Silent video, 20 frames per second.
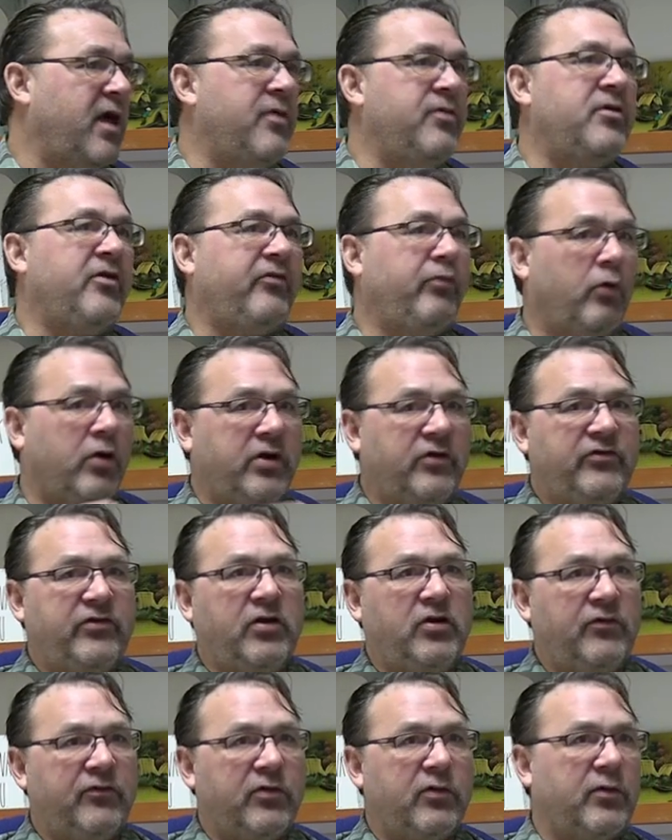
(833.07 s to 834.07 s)
And this will
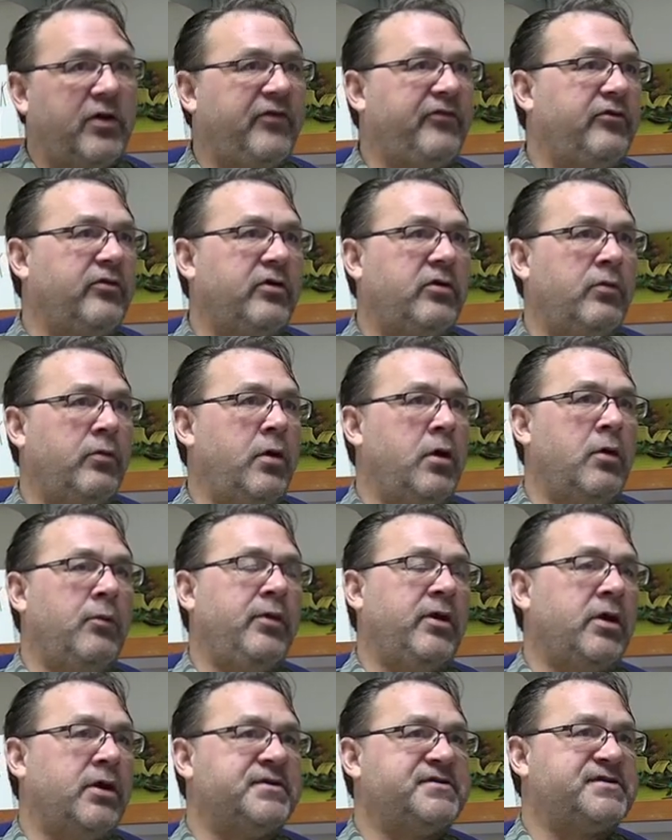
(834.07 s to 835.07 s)
continue for the rest of your career
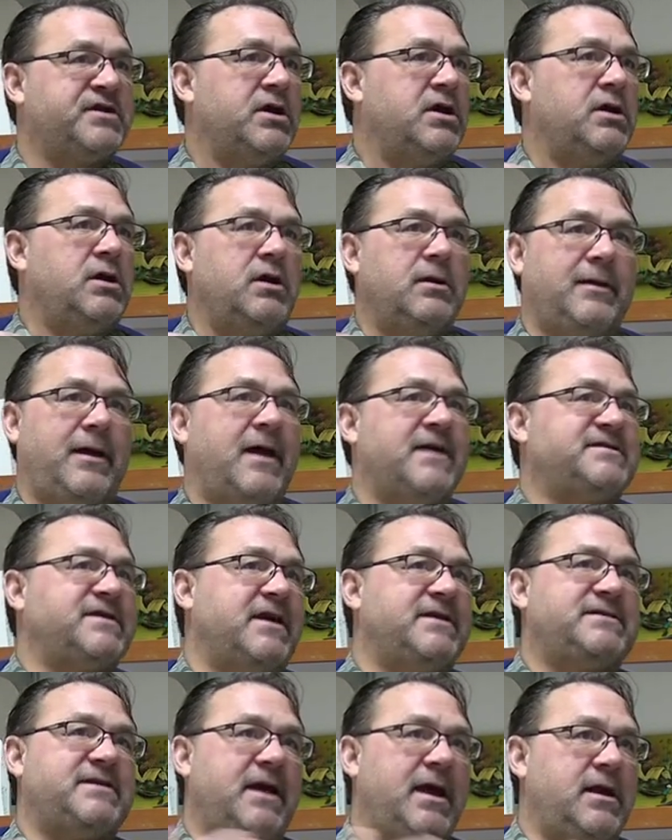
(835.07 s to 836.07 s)
because, as
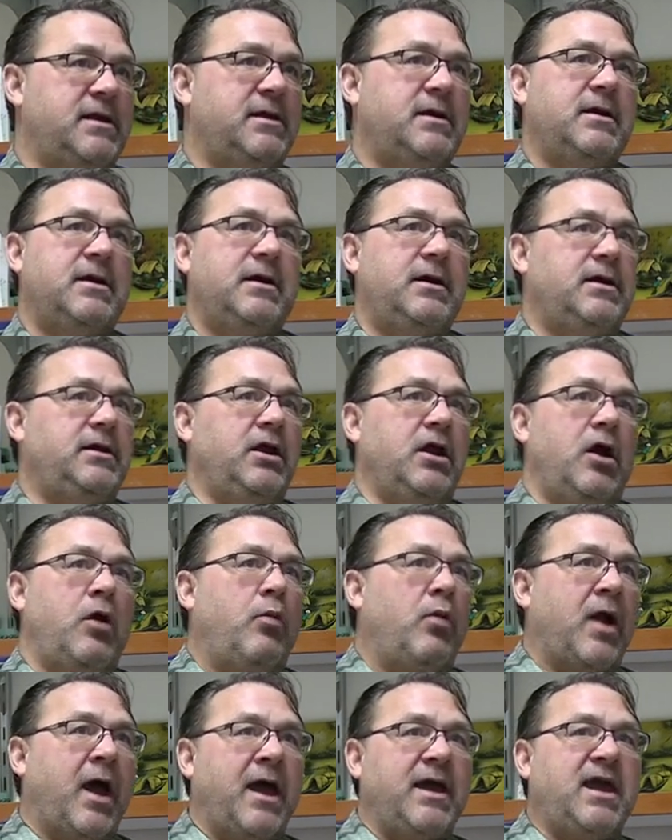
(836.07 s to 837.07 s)
I said,
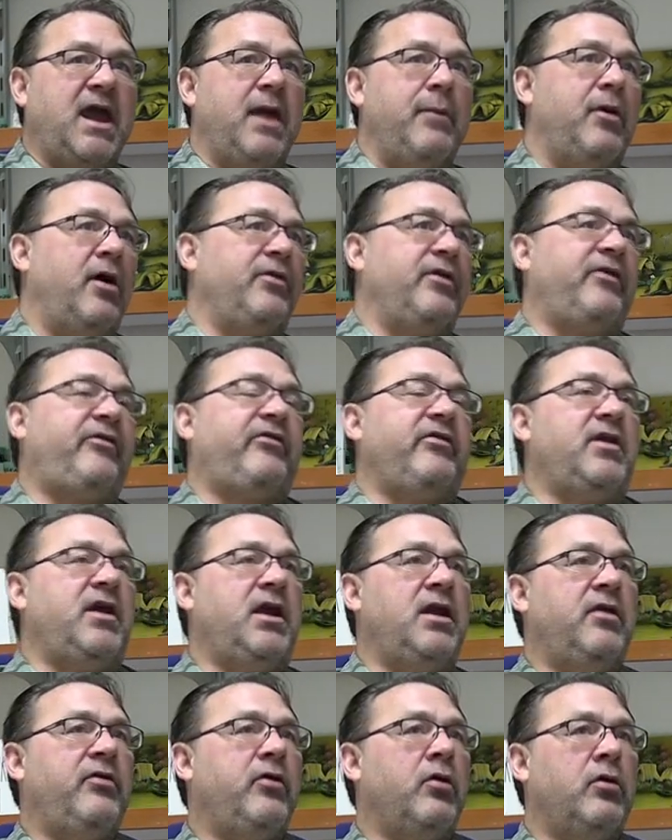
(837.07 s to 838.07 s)
when I came on the
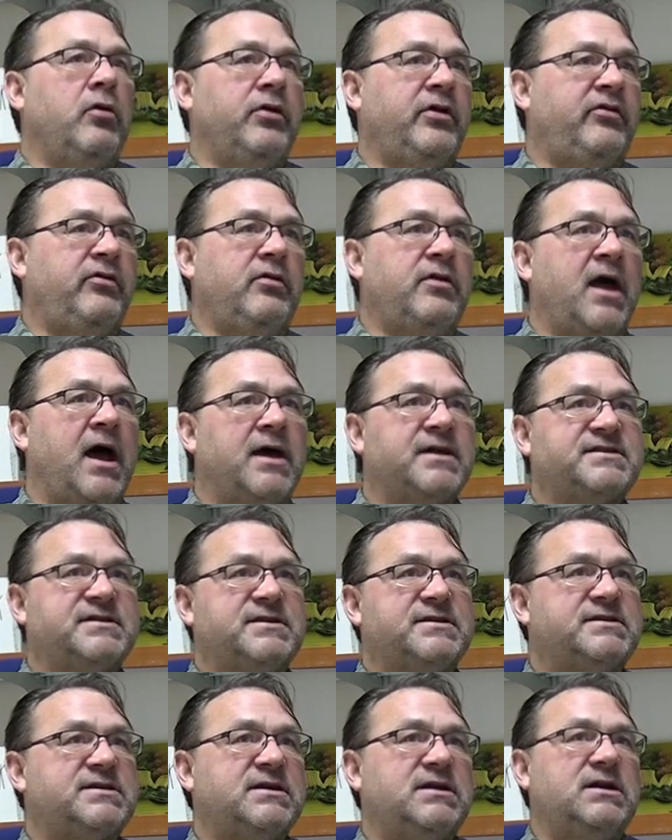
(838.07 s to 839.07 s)
scene in the early
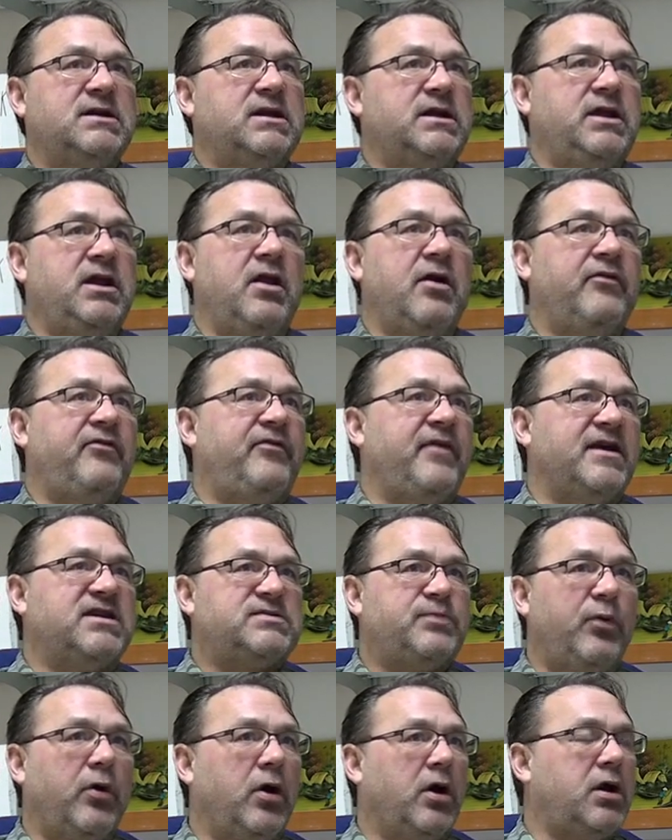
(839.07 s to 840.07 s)
2000s,
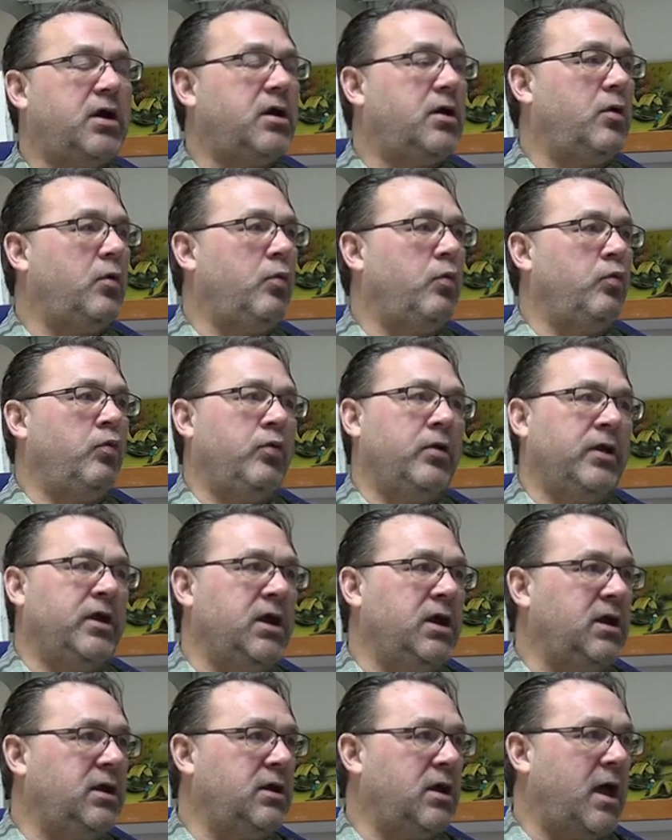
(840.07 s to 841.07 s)
Facebook
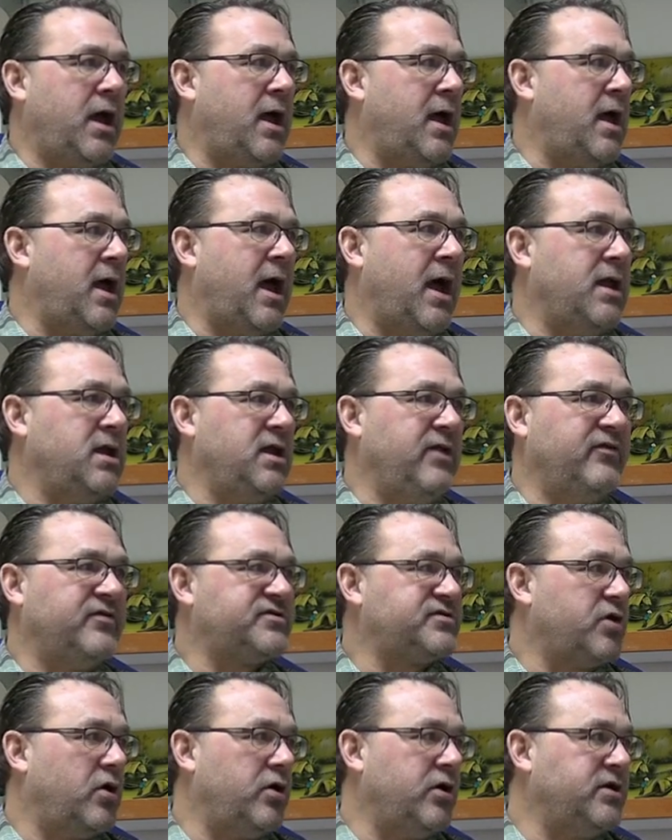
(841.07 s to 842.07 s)
really hadn't
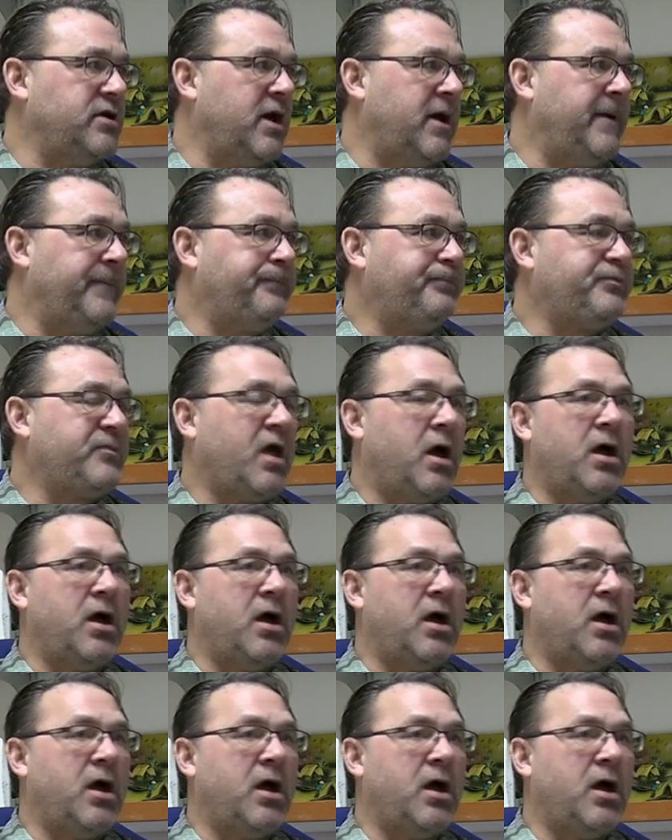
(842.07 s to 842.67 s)
even started yet.